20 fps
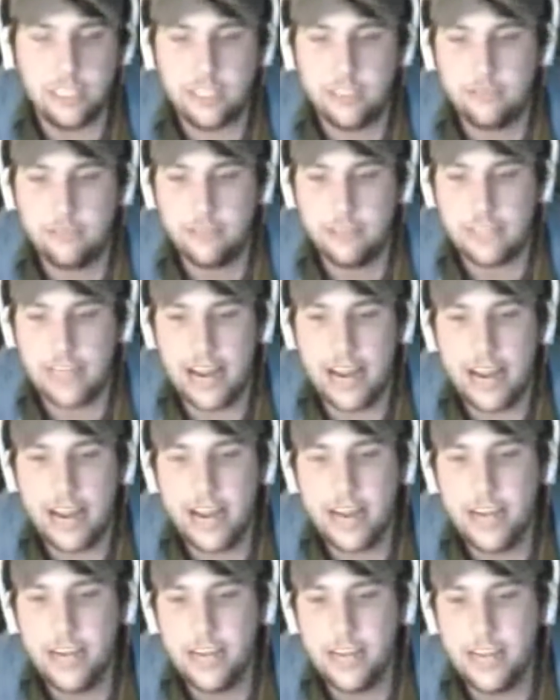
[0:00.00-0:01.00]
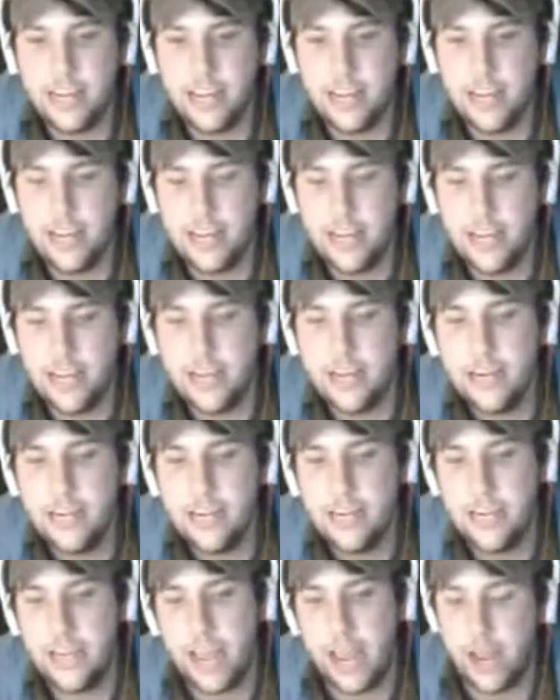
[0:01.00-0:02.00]
these tiny
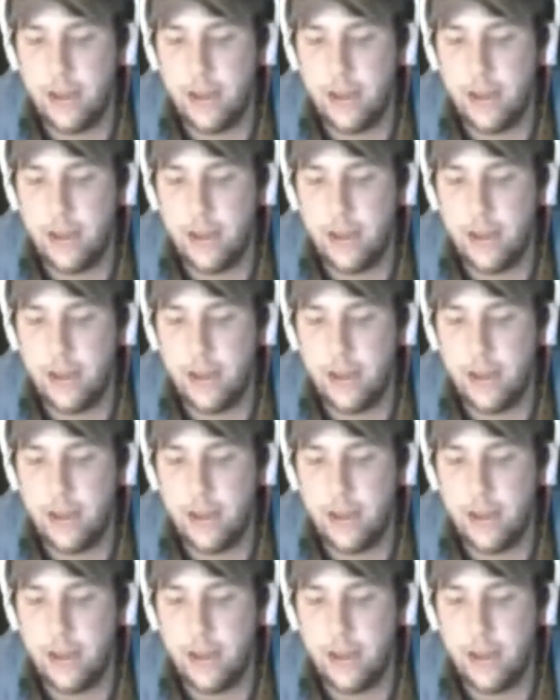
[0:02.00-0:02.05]
indie